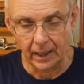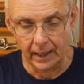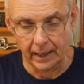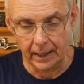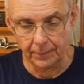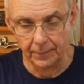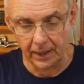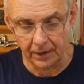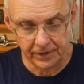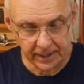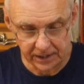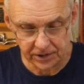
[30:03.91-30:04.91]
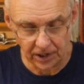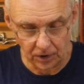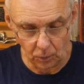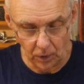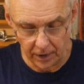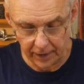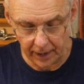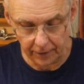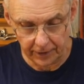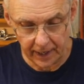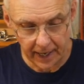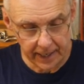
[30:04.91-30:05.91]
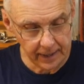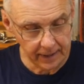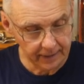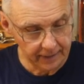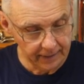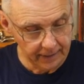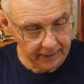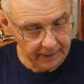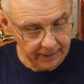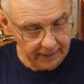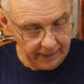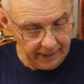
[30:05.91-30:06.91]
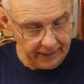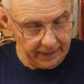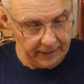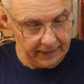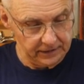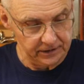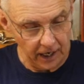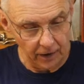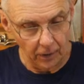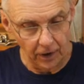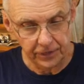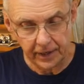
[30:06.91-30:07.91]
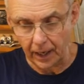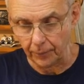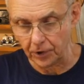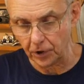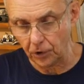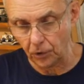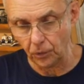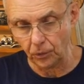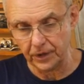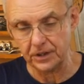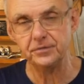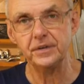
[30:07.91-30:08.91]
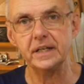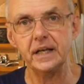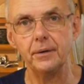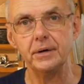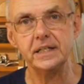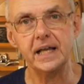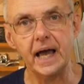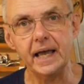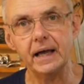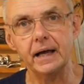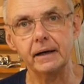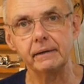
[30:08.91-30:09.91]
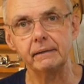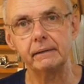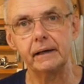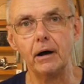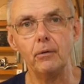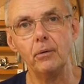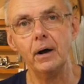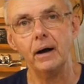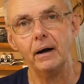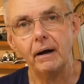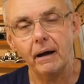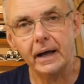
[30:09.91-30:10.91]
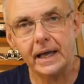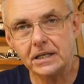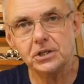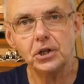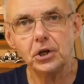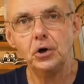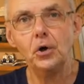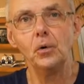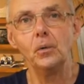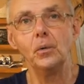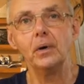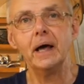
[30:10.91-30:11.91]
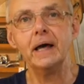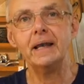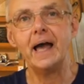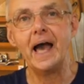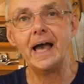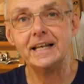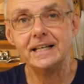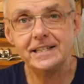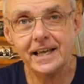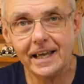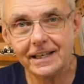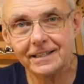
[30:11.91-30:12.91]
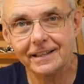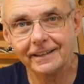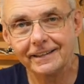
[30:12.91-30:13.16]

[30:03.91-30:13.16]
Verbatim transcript: Um, and I think it's going to work okay. So I think I'm going to call this video a day and go into the call and edit it.